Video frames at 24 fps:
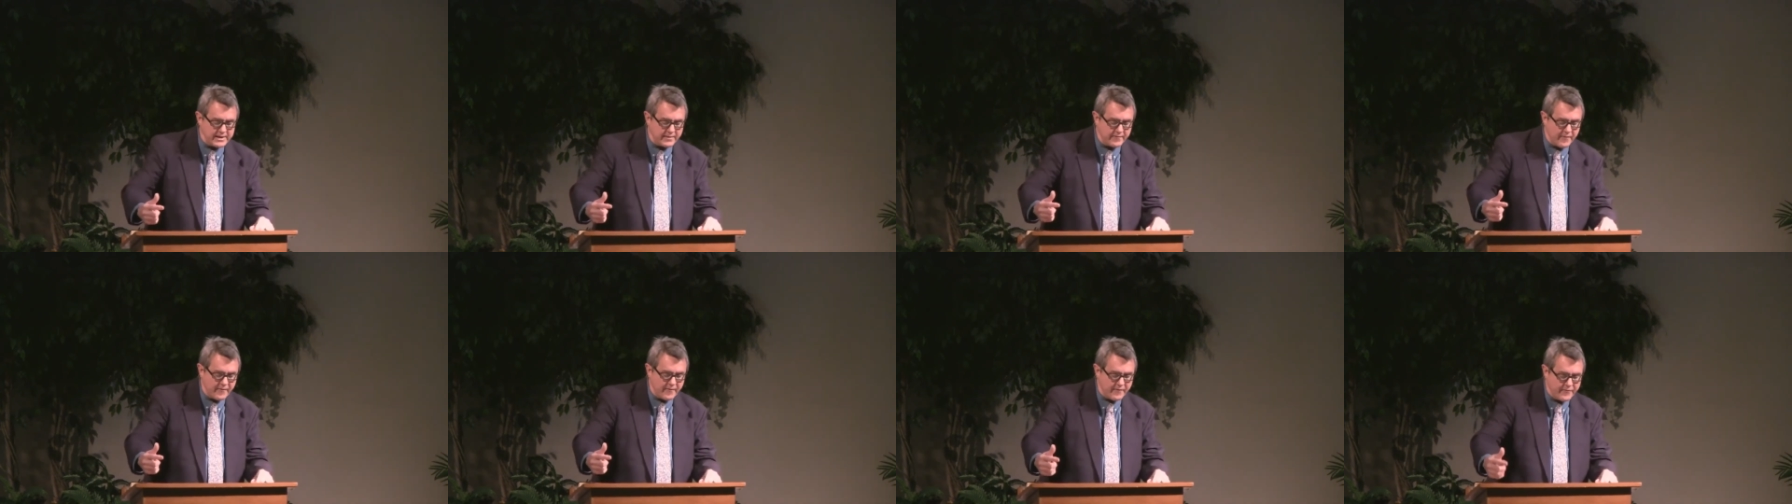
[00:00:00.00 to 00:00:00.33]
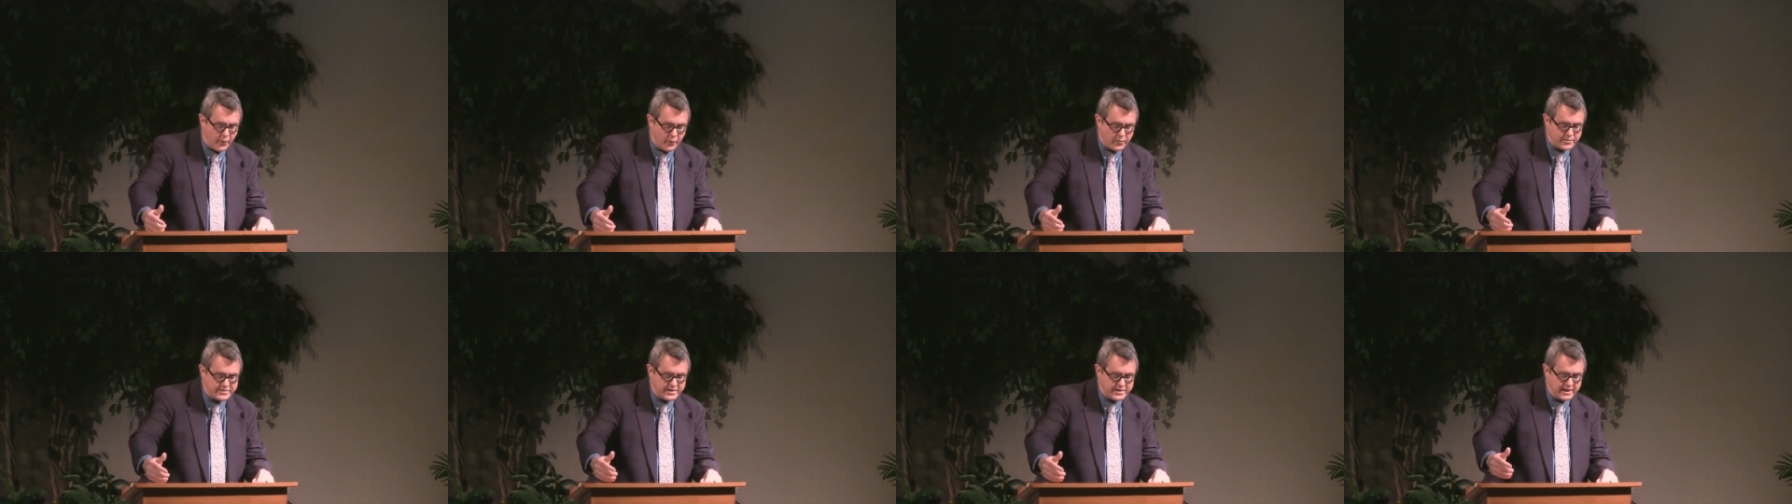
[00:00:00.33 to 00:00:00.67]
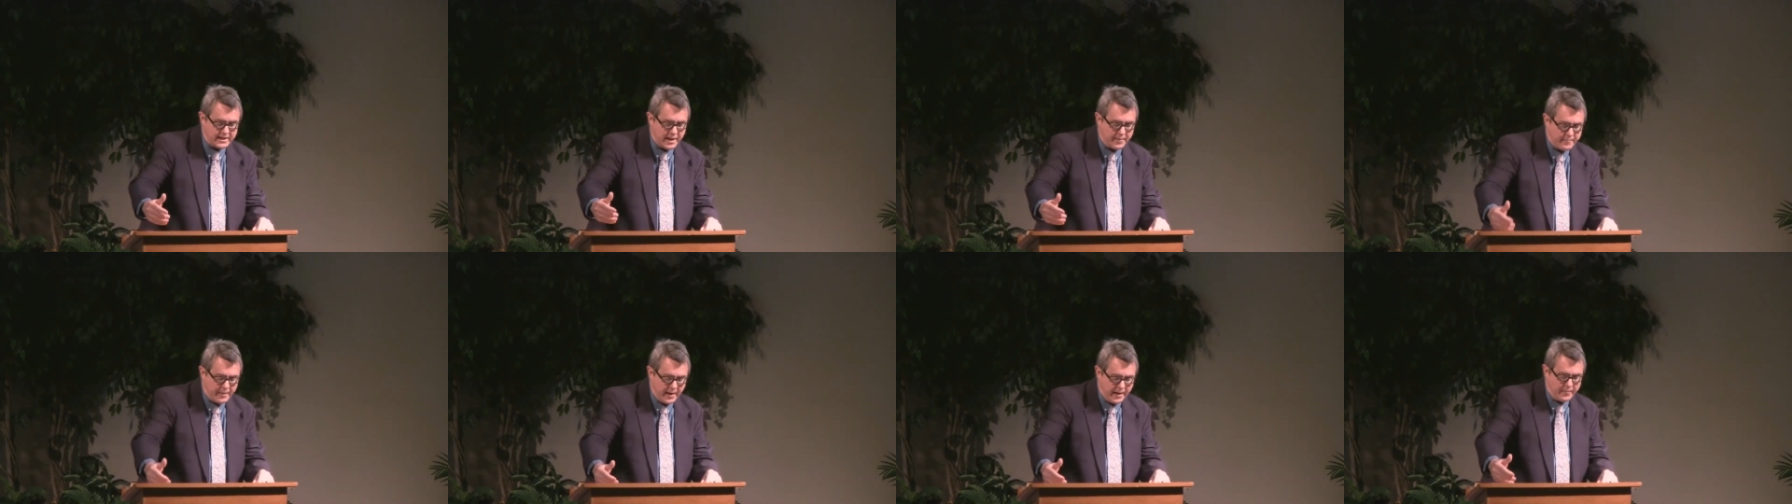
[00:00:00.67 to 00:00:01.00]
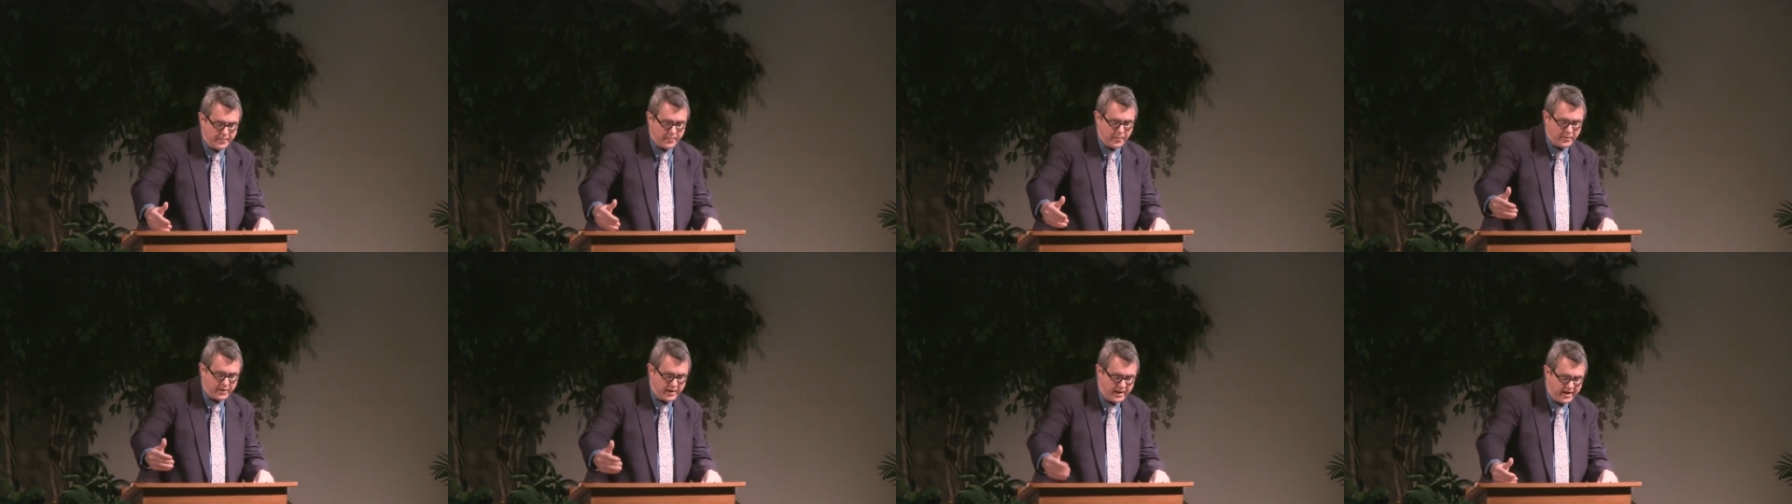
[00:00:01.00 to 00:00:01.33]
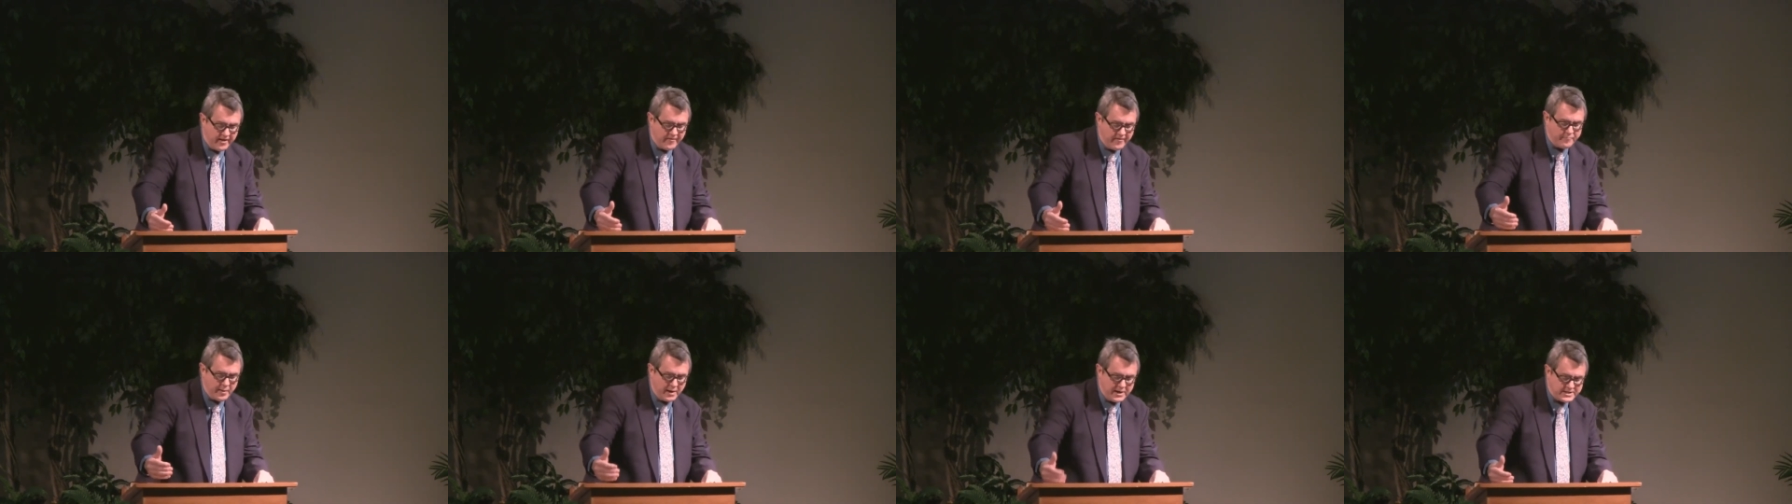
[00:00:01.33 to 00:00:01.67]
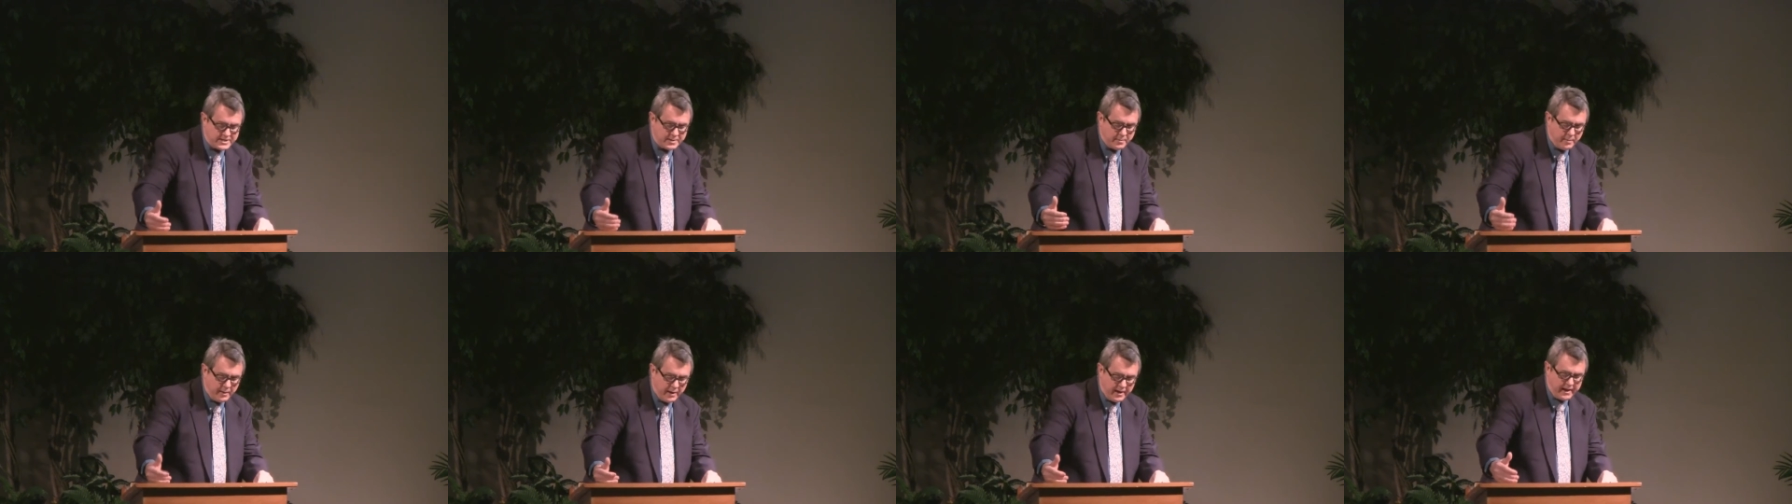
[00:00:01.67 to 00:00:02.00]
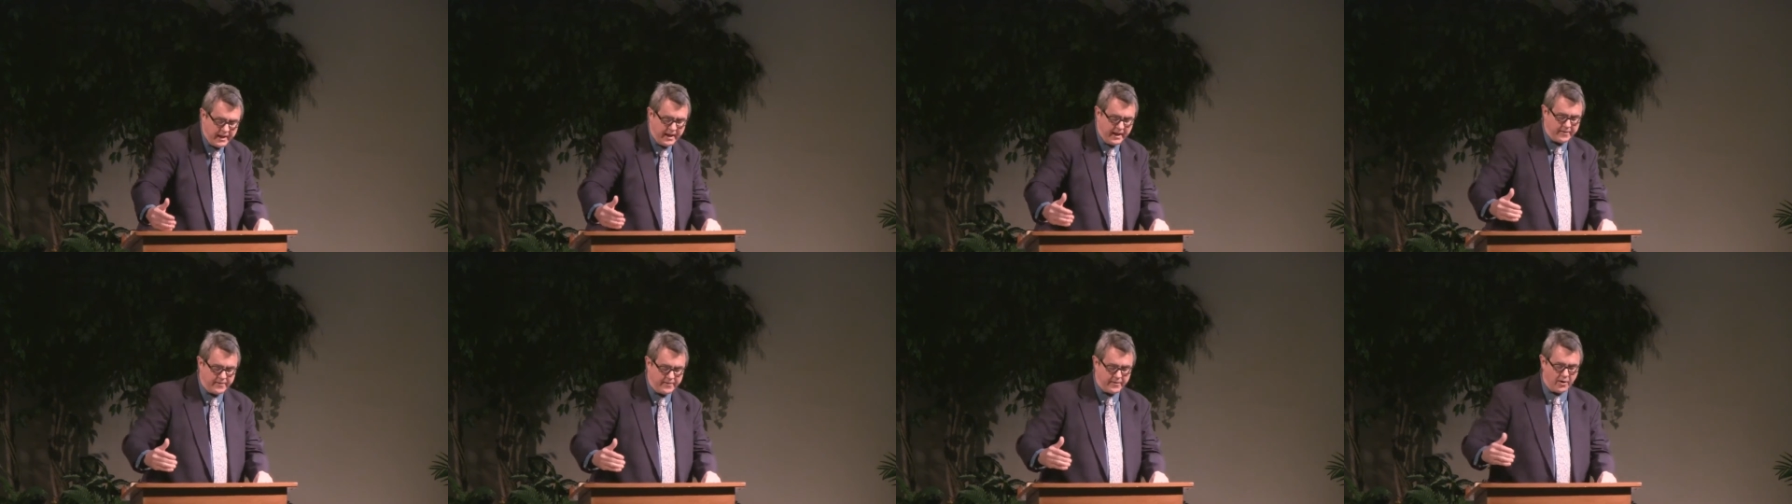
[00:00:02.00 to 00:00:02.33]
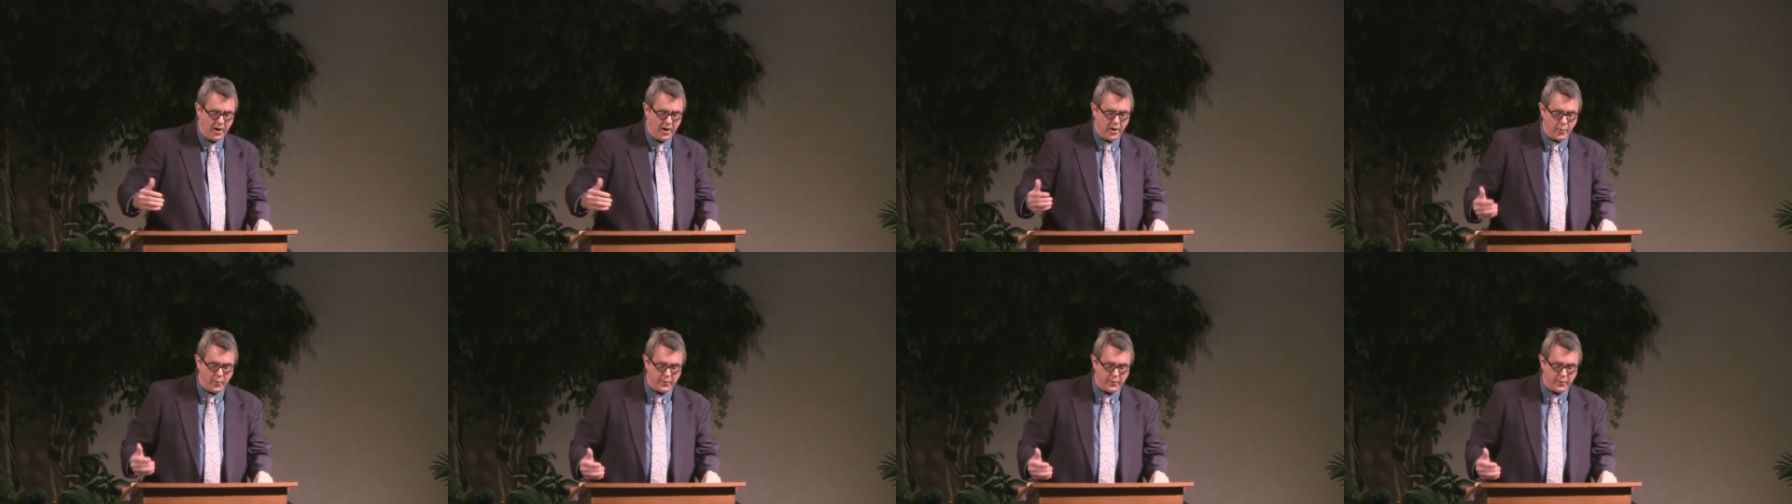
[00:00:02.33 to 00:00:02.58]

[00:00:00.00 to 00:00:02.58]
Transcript: of enforcing that people live peaceably together